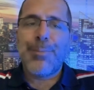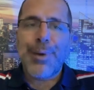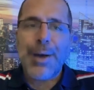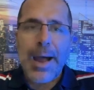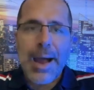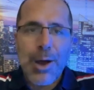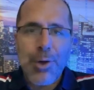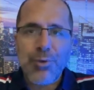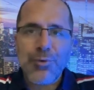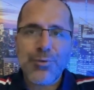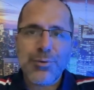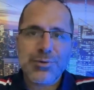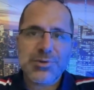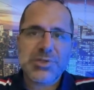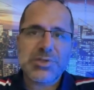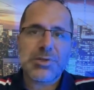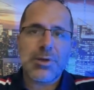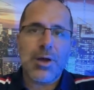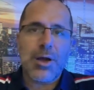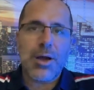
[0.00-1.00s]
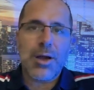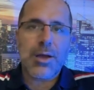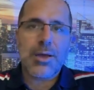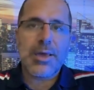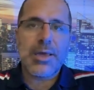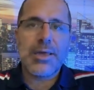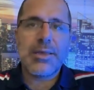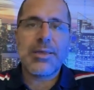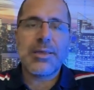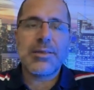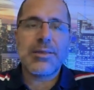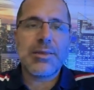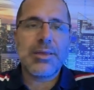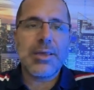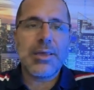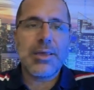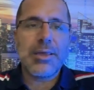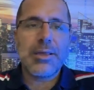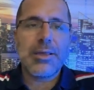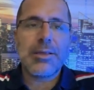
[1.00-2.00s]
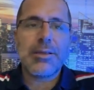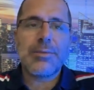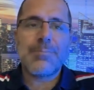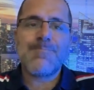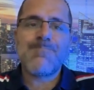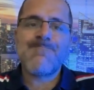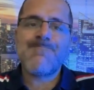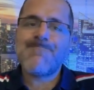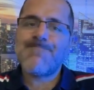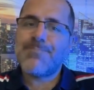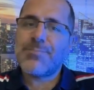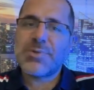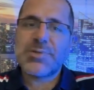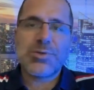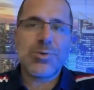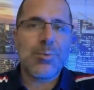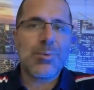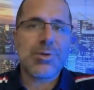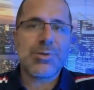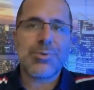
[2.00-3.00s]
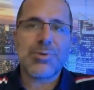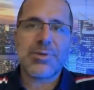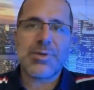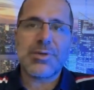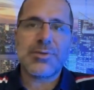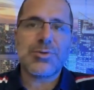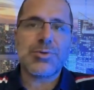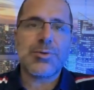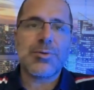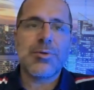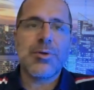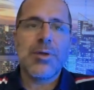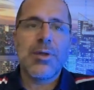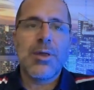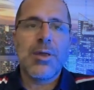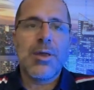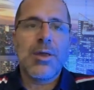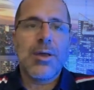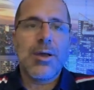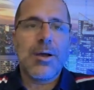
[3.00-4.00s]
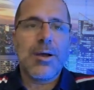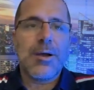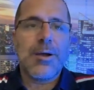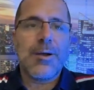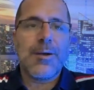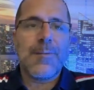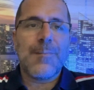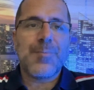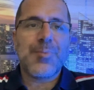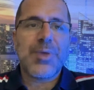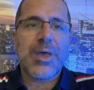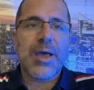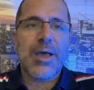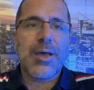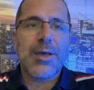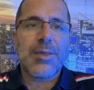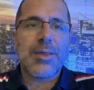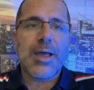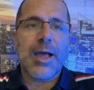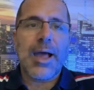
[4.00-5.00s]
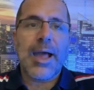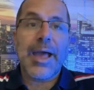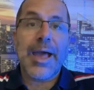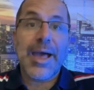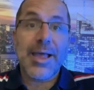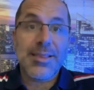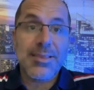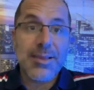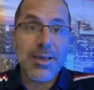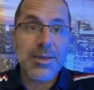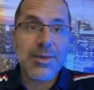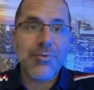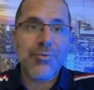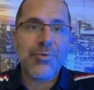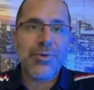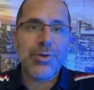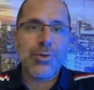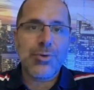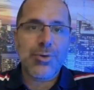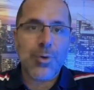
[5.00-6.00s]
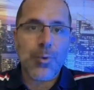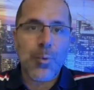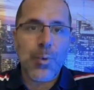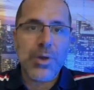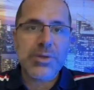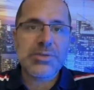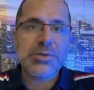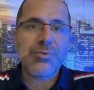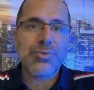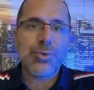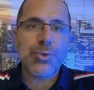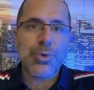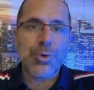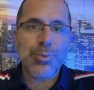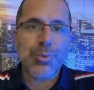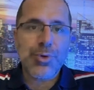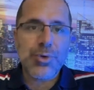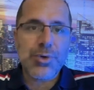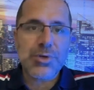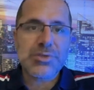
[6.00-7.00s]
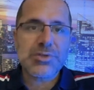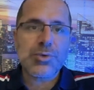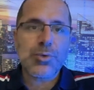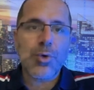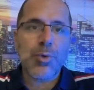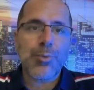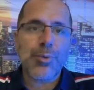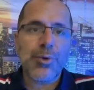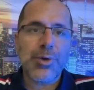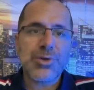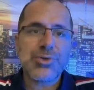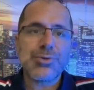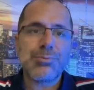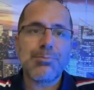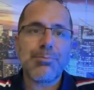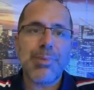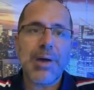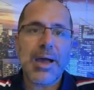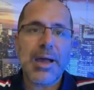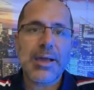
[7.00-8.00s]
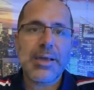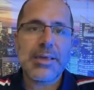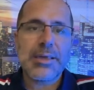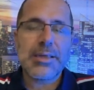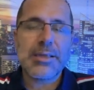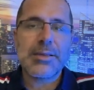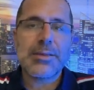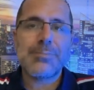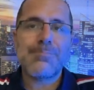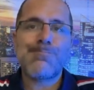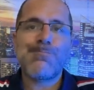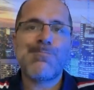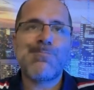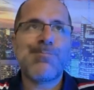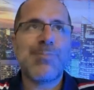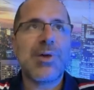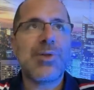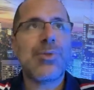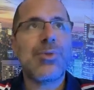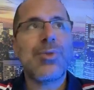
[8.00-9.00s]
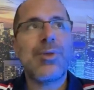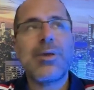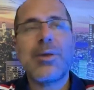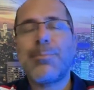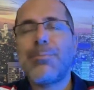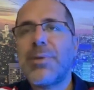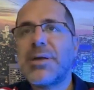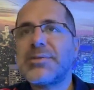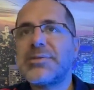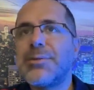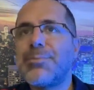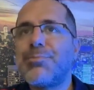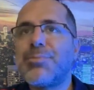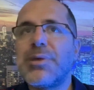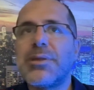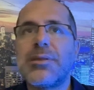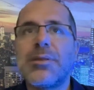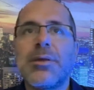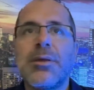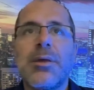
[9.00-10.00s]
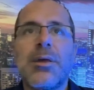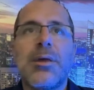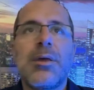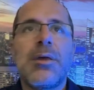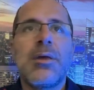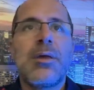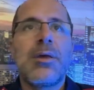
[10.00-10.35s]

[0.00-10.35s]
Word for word: powerful stock, and indeed so much potential. I had done a video on Aquestive Therapeutics Incorporation back in, I think must have been